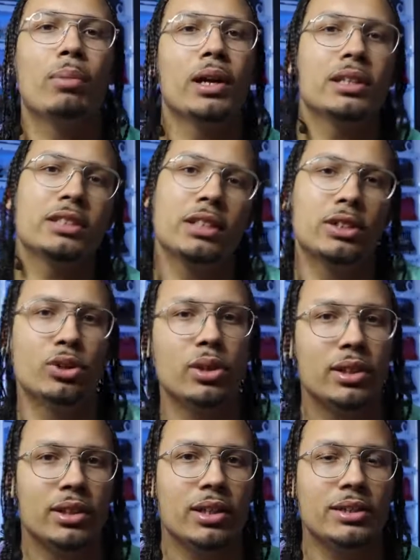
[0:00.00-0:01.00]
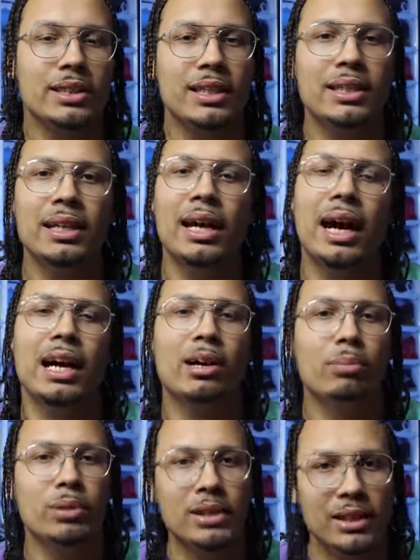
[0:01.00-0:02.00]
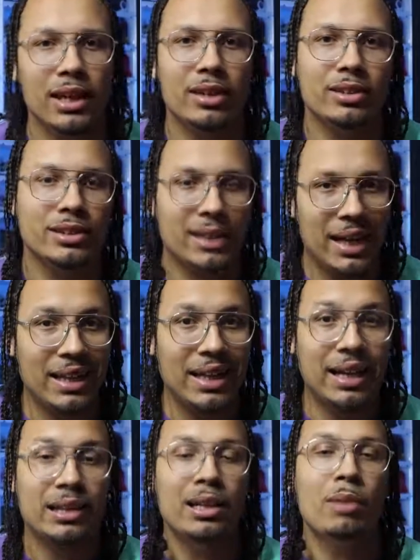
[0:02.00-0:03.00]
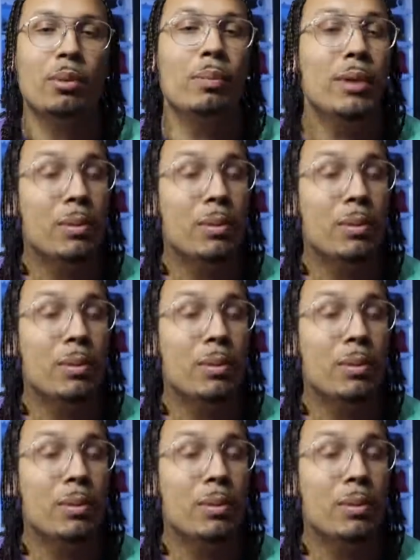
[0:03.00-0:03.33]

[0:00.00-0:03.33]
and bring it to the Jordan 13, I completely understand that. But